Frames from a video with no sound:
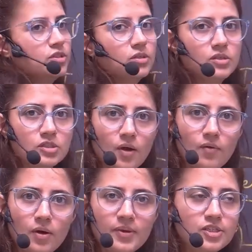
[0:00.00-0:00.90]
questions in
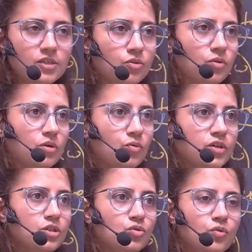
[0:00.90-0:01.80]
Java, basic
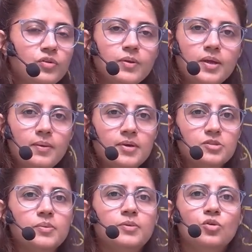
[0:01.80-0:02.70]
questions of
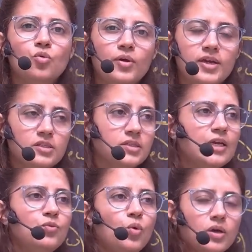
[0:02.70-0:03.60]
DBMS, maybe OS,
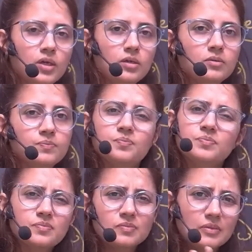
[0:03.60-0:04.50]
networking,
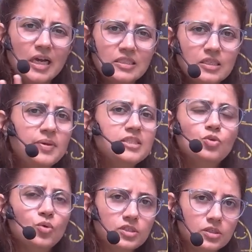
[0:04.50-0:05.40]
that's it,
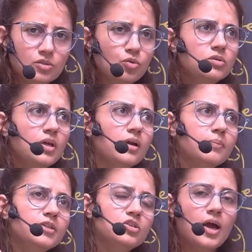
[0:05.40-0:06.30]
basic questions, not that
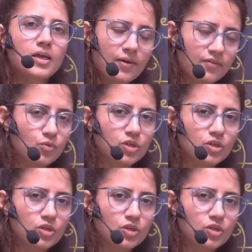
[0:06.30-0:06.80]
much high level